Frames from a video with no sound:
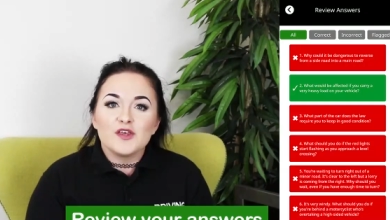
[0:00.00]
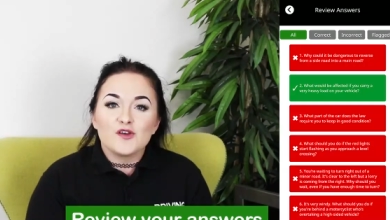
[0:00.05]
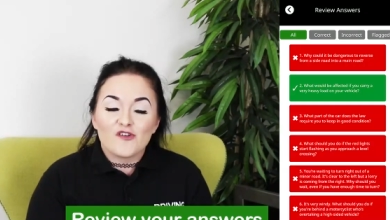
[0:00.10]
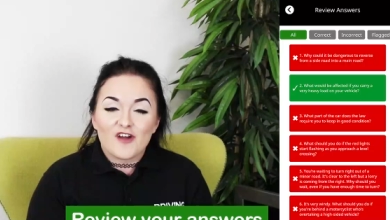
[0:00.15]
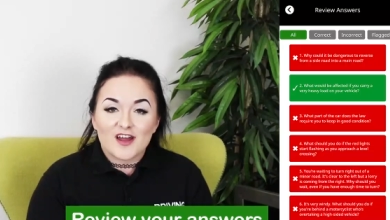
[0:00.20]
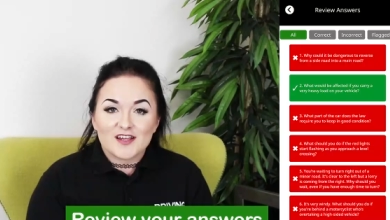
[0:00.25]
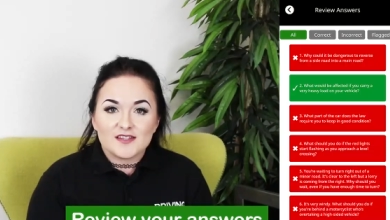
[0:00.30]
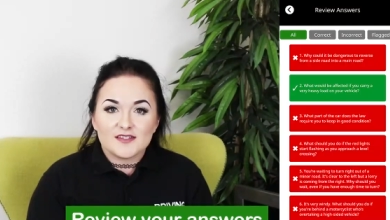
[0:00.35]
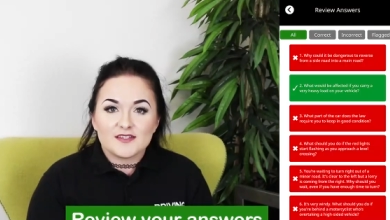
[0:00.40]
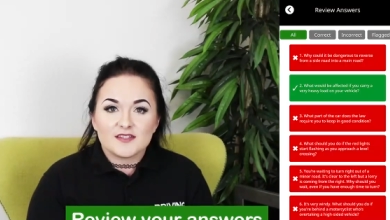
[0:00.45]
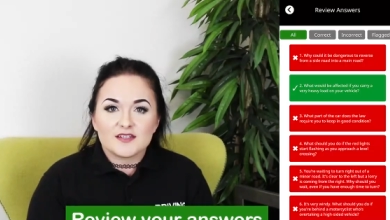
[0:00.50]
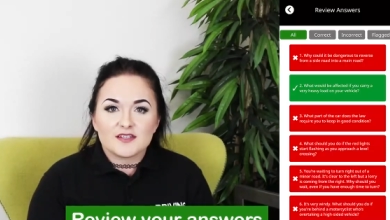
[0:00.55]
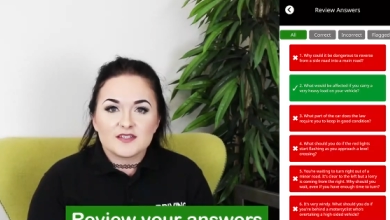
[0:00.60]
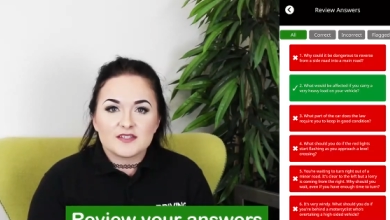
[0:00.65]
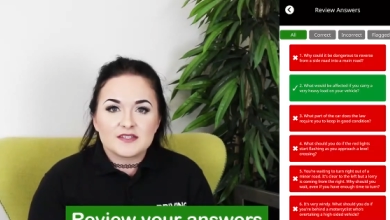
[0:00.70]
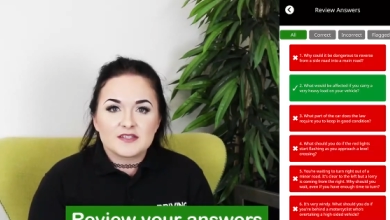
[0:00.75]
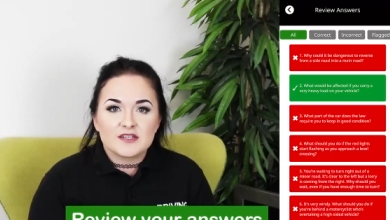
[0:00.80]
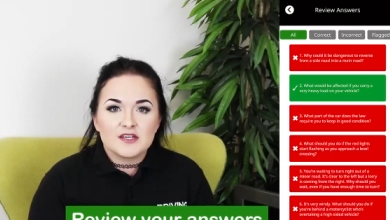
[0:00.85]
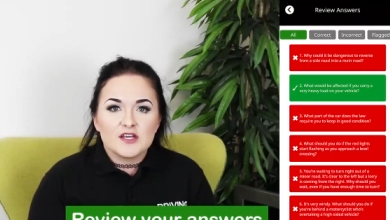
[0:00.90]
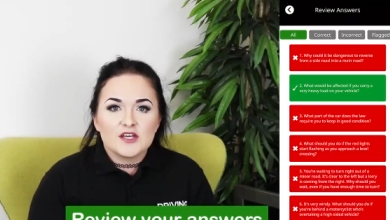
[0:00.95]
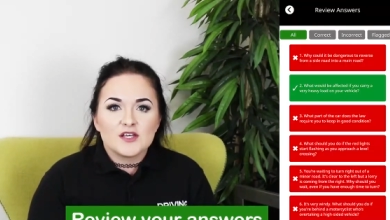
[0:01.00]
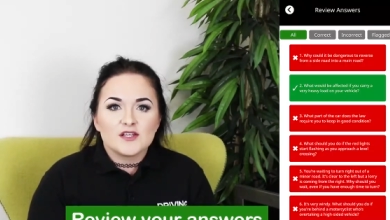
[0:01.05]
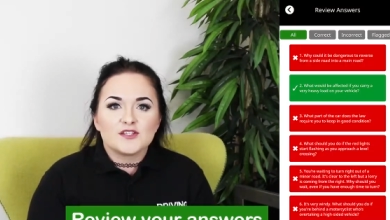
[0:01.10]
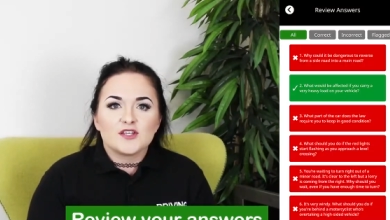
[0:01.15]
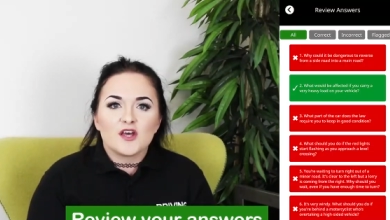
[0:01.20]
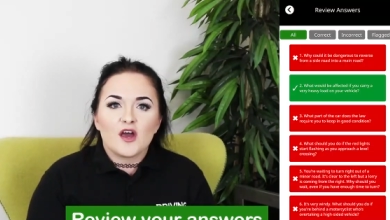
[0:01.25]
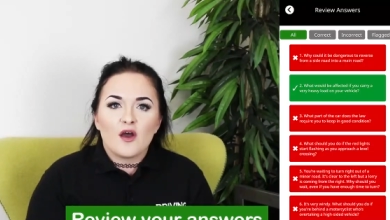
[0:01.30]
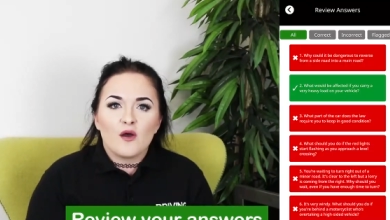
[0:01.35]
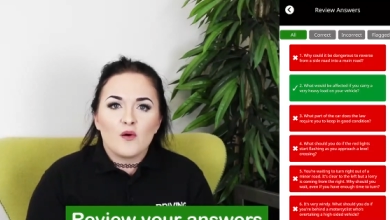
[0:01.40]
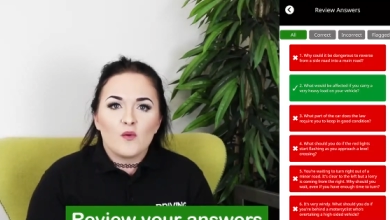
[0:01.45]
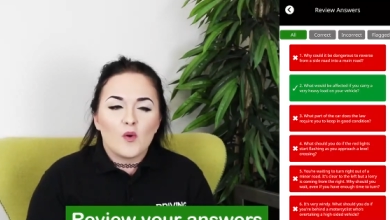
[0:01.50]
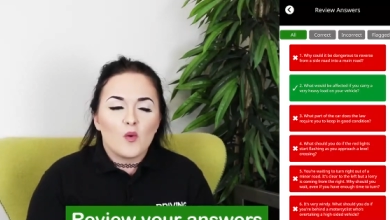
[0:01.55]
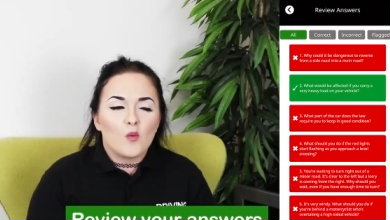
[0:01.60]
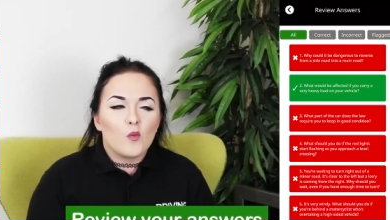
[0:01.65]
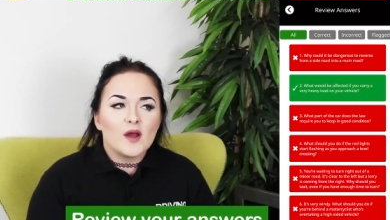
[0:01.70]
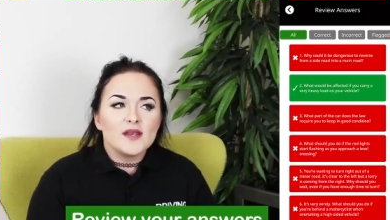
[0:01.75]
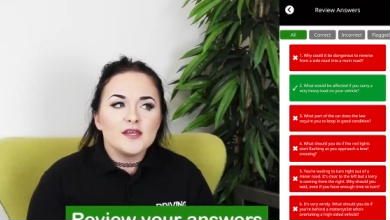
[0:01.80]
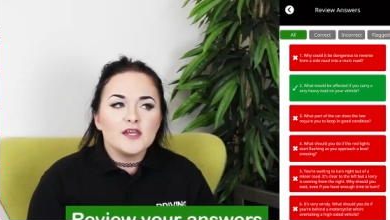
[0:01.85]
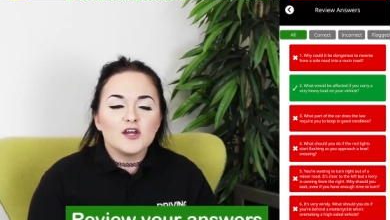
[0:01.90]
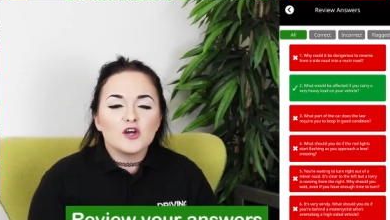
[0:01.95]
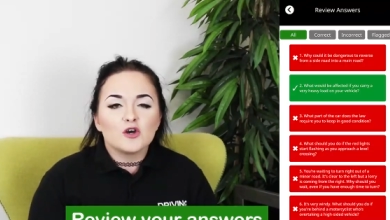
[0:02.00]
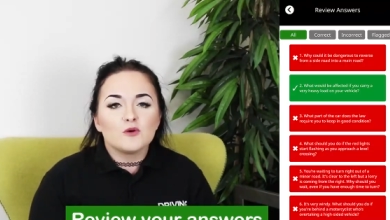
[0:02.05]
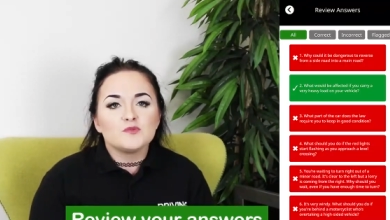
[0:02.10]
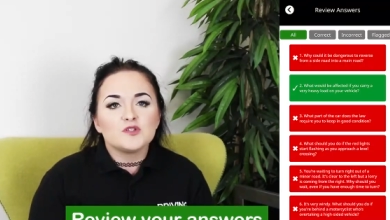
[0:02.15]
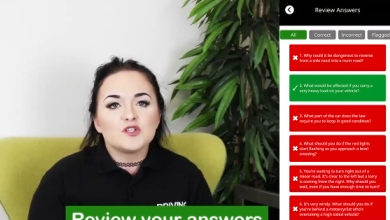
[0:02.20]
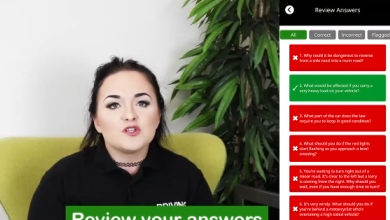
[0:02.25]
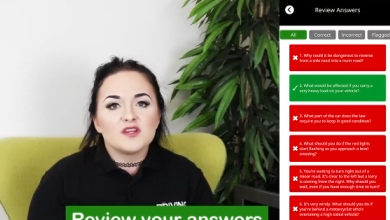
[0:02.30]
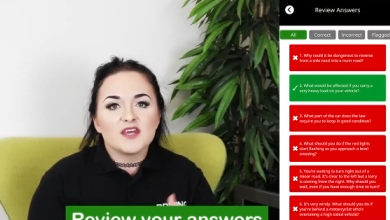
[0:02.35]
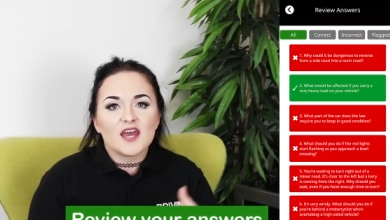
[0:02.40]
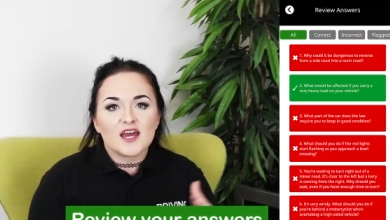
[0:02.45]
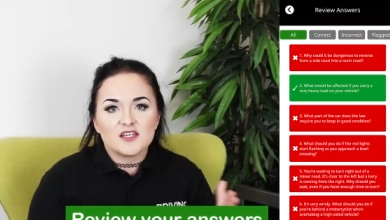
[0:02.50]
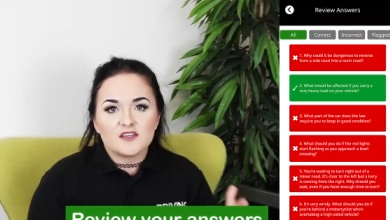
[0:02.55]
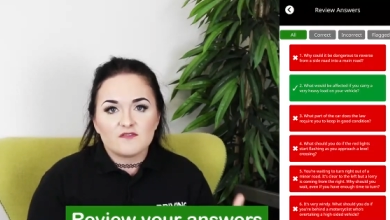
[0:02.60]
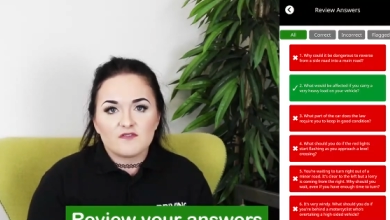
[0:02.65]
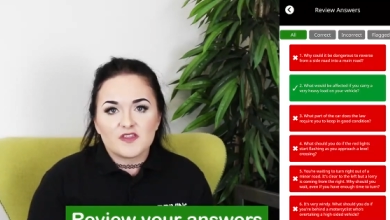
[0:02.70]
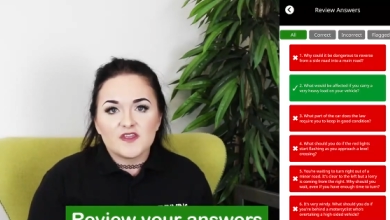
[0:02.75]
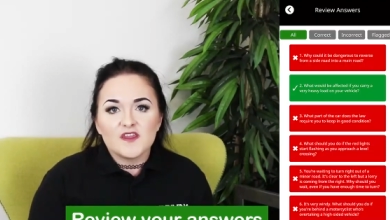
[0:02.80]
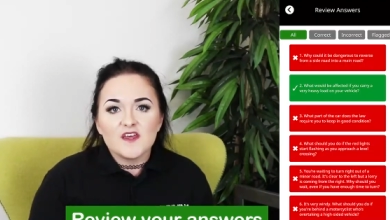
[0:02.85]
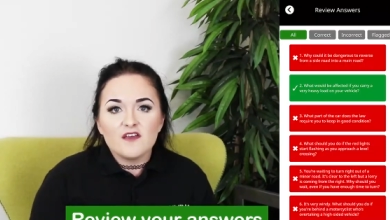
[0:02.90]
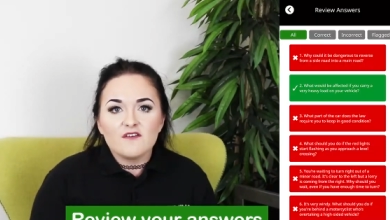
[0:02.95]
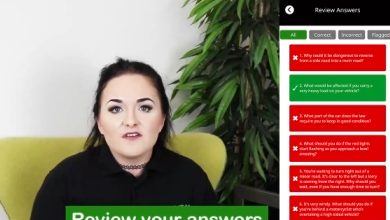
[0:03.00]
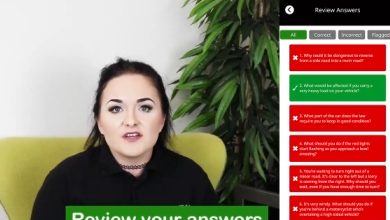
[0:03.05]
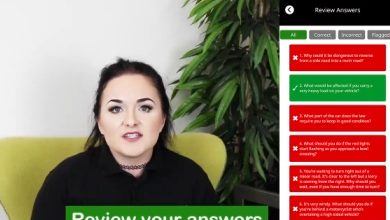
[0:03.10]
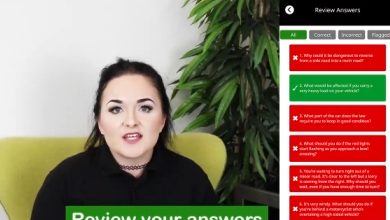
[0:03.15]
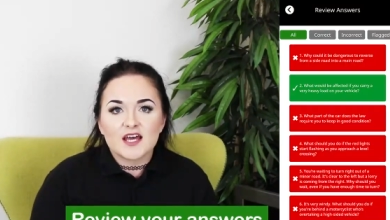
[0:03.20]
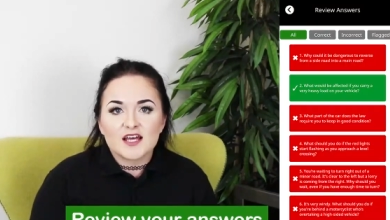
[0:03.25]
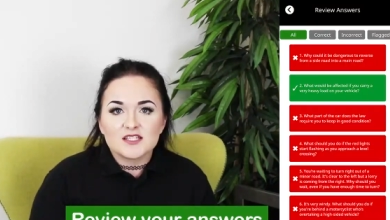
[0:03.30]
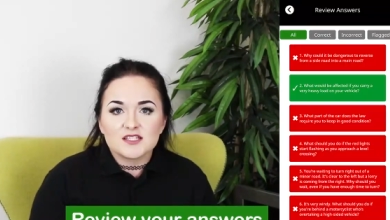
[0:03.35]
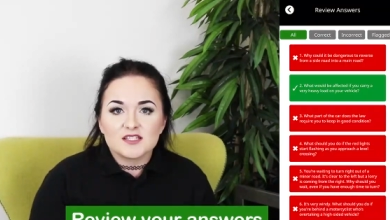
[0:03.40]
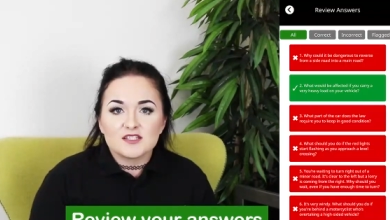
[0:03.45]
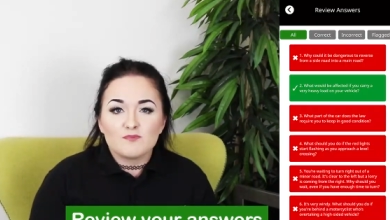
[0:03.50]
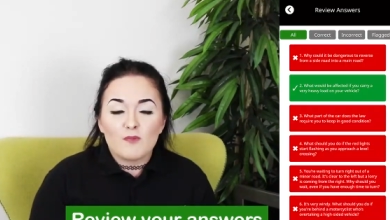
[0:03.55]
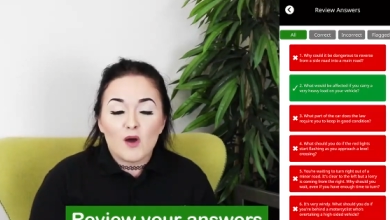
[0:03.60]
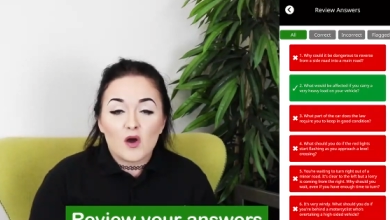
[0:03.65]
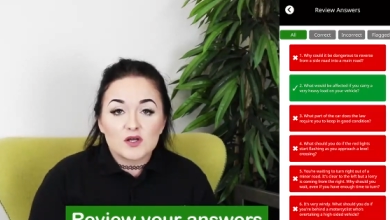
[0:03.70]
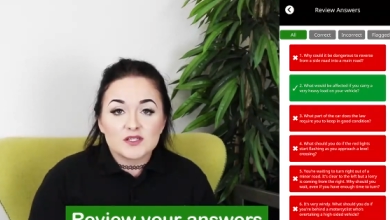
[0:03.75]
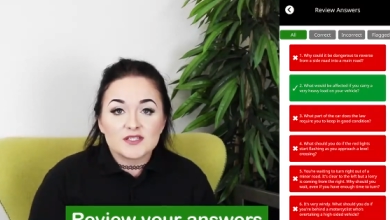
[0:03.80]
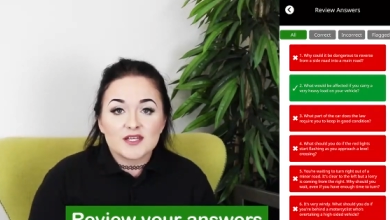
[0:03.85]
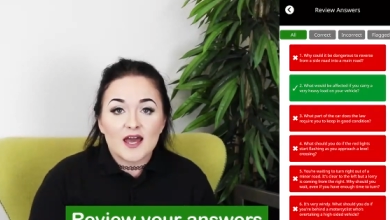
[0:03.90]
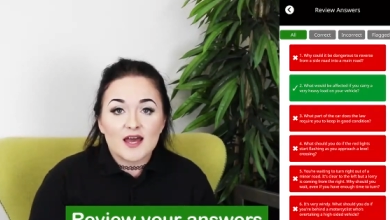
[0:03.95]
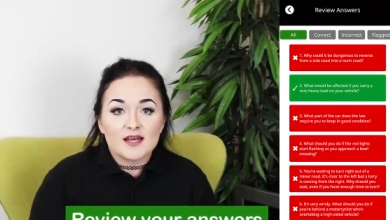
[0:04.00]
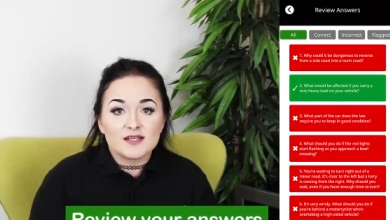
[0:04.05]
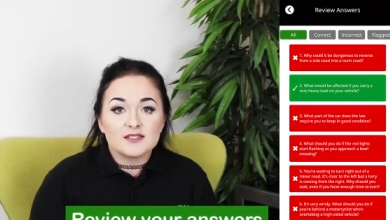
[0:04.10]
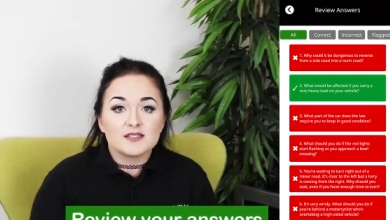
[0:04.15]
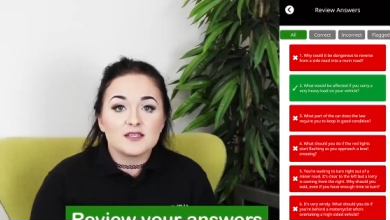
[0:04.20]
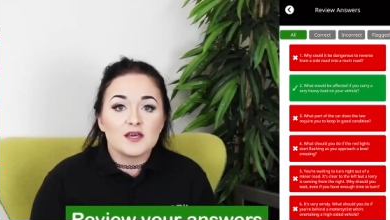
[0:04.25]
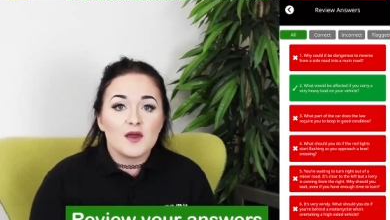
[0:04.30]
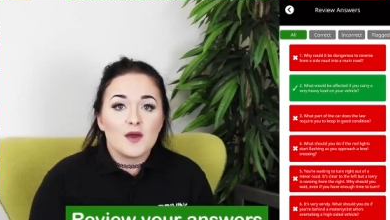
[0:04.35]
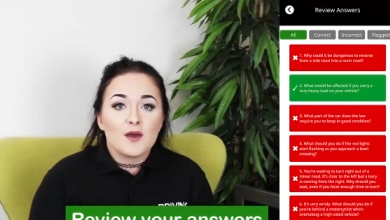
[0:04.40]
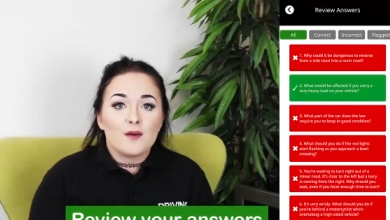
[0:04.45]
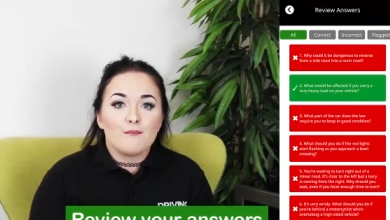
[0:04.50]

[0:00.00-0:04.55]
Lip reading: your answers. So when you come to the end of a theory test, mock test,